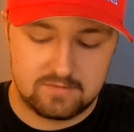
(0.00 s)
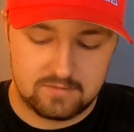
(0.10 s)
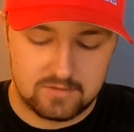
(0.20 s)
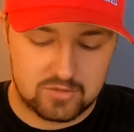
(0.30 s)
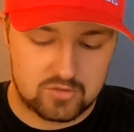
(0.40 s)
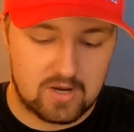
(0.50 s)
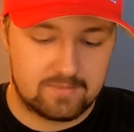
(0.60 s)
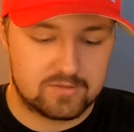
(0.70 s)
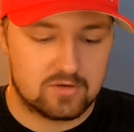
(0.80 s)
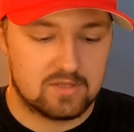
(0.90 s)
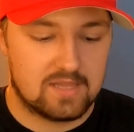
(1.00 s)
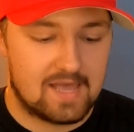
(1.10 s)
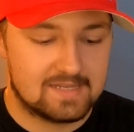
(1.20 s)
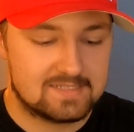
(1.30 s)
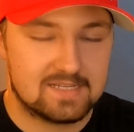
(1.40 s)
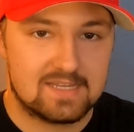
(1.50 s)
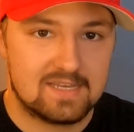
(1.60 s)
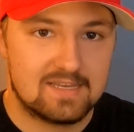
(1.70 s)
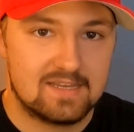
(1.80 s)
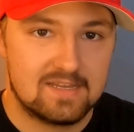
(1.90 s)
The straps are elastic,
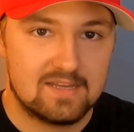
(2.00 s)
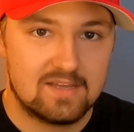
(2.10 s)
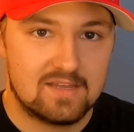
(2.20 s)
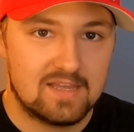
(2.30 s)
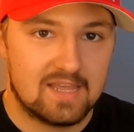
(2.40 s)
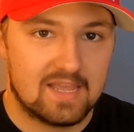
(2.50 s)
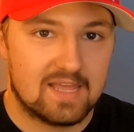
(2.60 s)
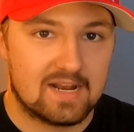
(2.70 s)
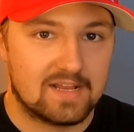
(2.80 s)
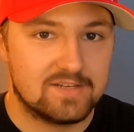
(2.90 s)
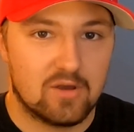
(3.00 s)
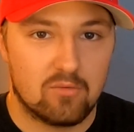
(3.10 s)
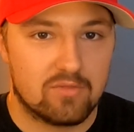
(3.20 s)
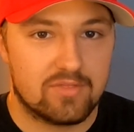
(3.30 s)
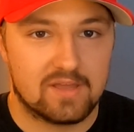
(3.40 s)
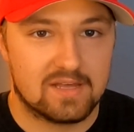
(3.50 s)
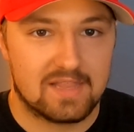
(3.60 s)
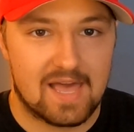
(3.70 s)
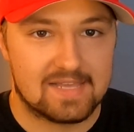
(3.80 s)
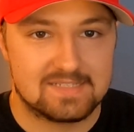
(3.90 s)
and I don't think
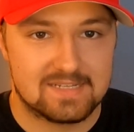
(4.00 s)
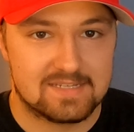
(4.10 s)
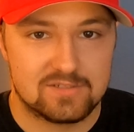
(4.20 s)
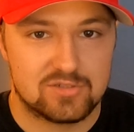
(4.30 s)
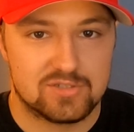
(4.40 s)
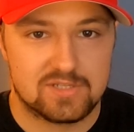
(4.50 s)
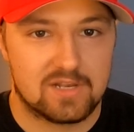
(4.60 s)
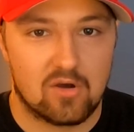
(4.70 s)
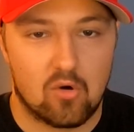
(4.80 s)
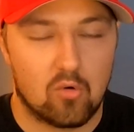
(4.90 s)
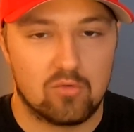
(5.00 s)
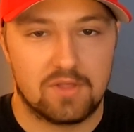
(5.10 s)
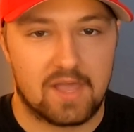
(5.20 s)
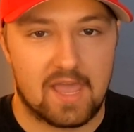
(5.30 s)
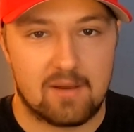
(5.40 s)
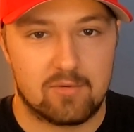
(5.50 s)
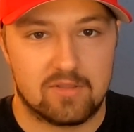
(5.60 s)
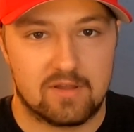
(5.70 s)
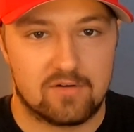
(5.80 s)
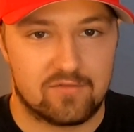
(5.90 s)
elastic is just gonna hold the camera
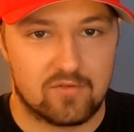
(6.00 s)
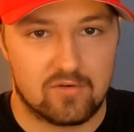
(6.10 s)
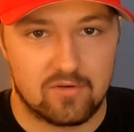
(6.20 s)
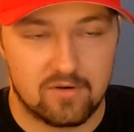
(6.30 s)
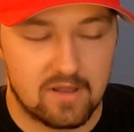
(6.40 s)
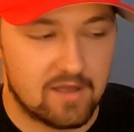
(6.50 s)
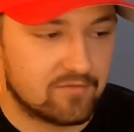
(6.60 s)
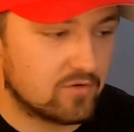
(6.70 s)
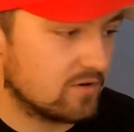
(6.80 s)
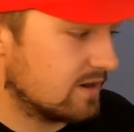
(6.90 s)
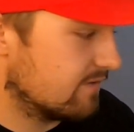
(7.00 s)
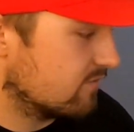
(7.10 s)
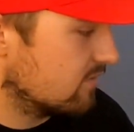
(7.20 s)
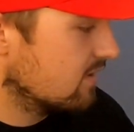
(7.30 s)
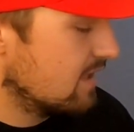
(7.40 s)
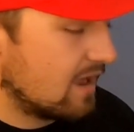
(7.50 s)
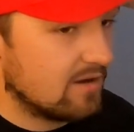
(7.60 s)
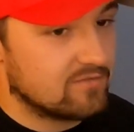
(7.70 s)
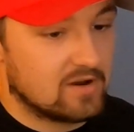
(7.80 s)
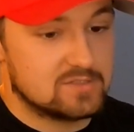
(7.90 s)
there forever and ever.
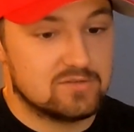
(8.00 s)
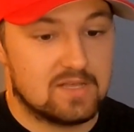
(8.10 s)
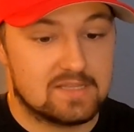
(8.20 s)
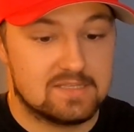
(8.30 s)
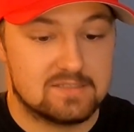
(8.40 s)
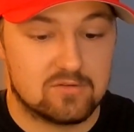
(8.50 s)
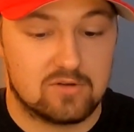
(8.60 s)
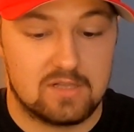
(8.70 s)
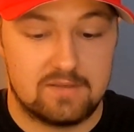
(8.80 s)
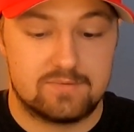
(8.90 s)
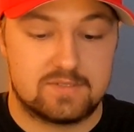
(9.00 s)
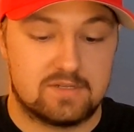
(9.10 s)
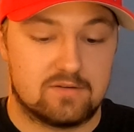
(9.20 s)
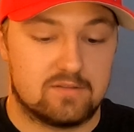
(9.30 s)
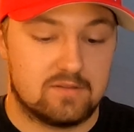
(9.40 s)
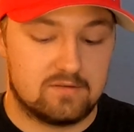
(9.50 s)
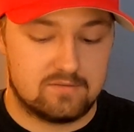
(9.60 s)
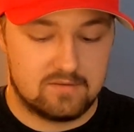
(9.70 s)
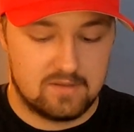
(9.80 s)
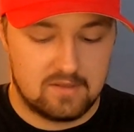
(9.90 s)
However, I do like these little clips here that
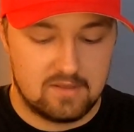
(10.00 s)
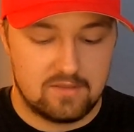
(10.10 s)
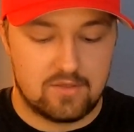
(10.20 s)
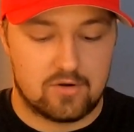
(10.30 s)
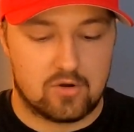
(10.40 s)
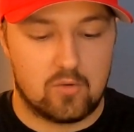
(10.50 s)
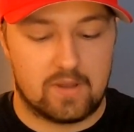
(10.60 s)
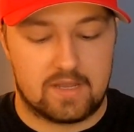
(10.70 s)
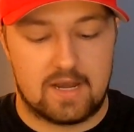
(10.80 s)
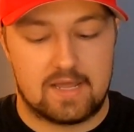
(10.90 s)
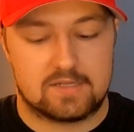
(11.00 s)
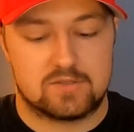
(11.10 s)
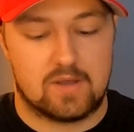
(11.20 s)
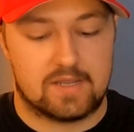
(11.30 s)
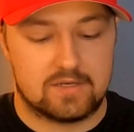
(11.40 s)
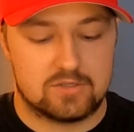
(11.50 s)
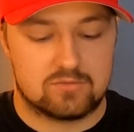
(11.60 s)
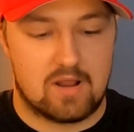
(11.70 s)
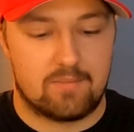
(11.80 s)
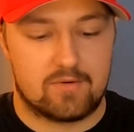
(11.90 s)
are quick connects, so I can
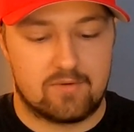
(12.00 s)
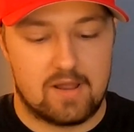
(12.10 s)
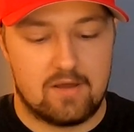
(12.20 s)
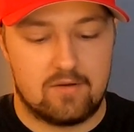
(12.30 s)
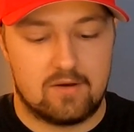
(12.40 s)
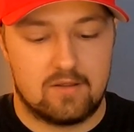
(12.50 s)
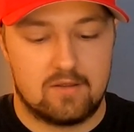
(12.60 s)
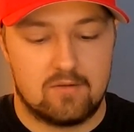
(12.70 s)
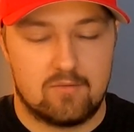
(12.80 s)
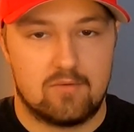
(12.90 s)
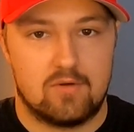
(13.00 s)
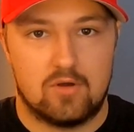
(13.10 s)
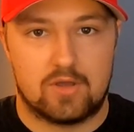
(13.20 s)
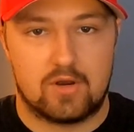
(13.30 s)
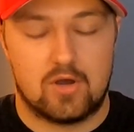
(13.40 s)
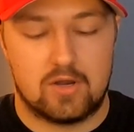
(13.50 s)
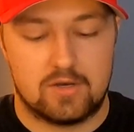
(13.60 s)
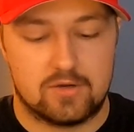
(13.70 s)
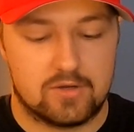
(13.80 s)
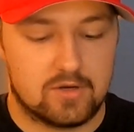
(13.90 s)
just wrap it around, hook it on,
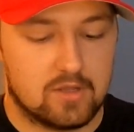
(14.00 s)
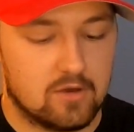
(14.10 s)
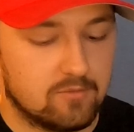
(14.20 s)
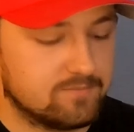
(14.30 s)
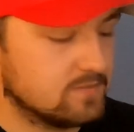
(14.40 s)
and you're good to go.